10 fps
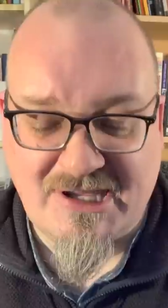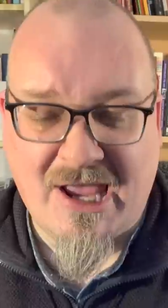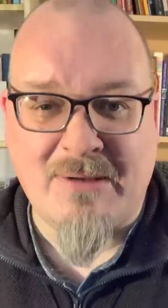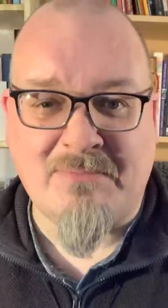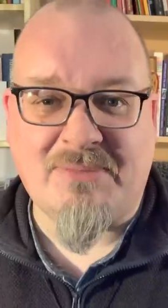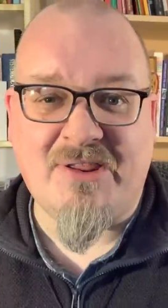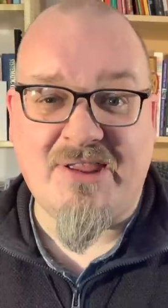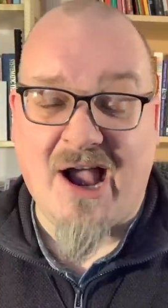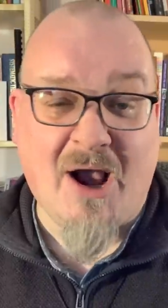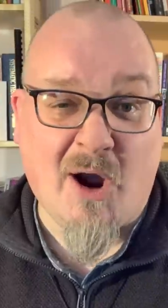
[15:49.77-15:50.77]
but
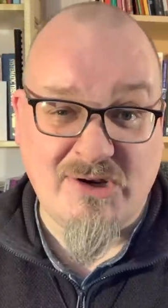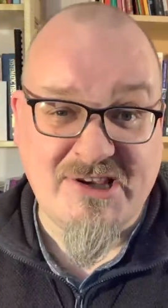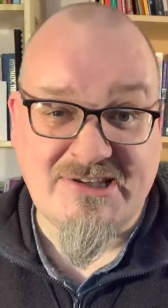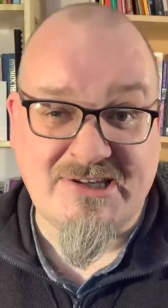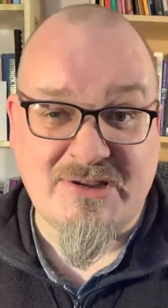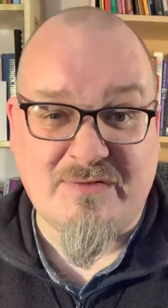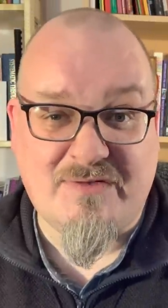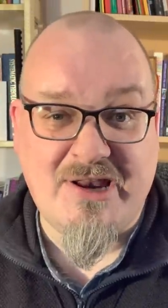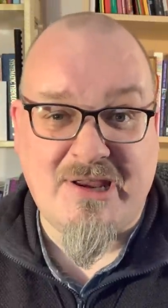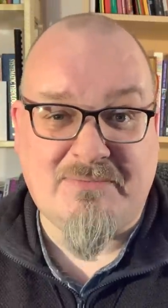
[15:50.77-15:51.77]
honestly, the very